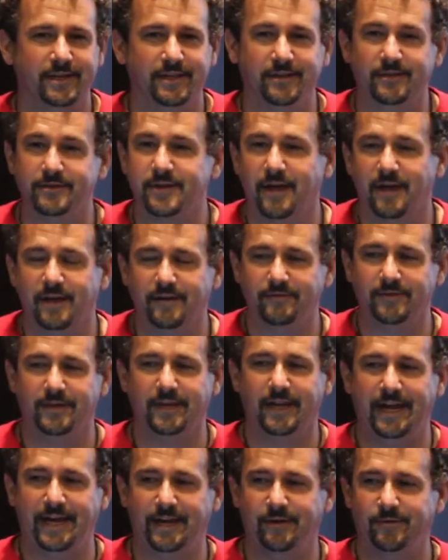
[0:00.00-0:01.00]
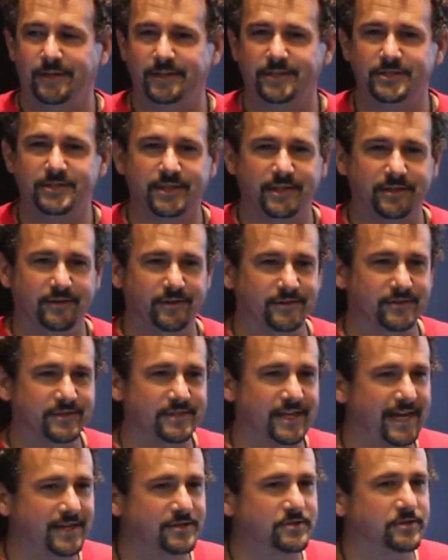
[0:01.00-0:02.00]
in the Tongva language, and there's
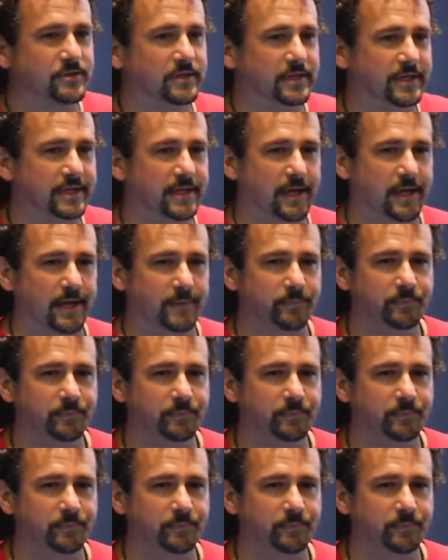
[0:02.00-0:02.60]
actually